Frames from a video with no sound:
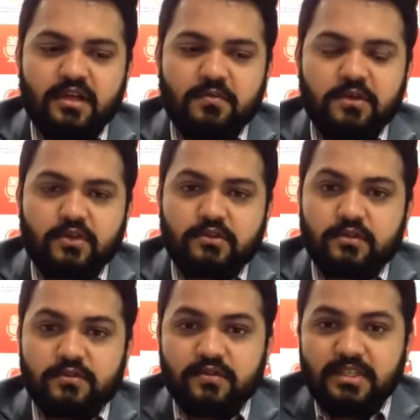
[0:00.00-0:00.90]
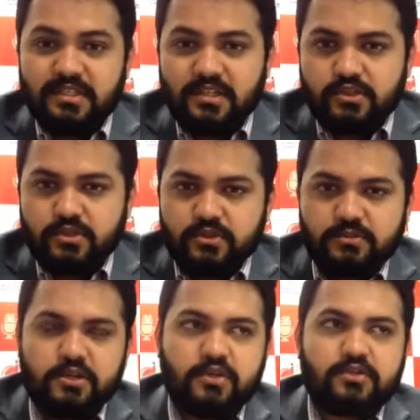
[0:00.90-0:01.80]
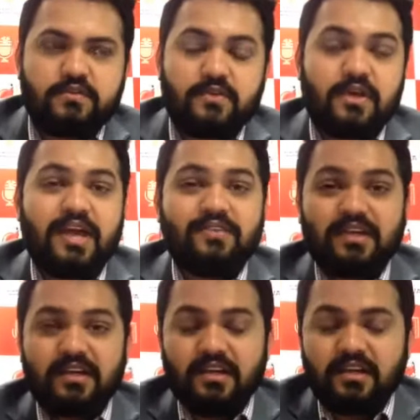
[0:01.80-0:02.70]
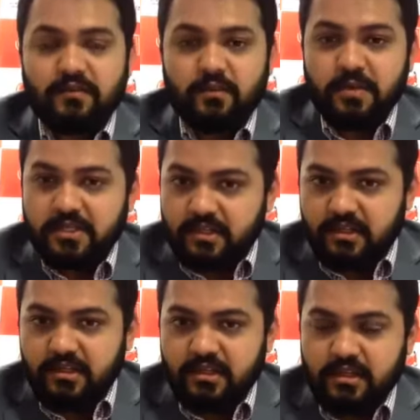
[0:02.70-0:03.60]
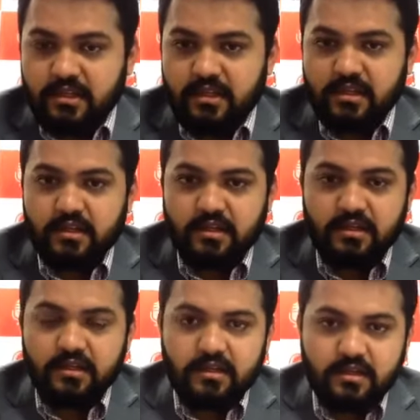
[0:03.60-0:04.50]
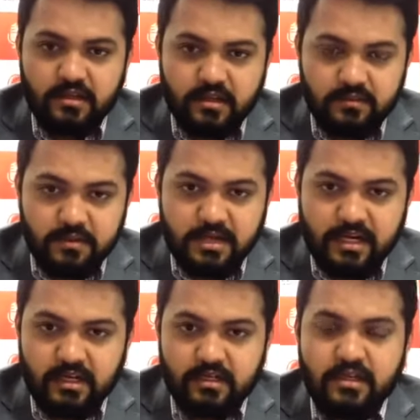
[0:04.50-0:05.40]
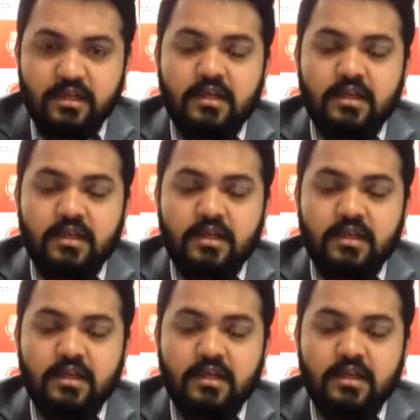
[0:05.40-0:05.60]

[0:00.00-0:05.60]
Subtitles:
because of the visa issues, because of not having a clear information in the market,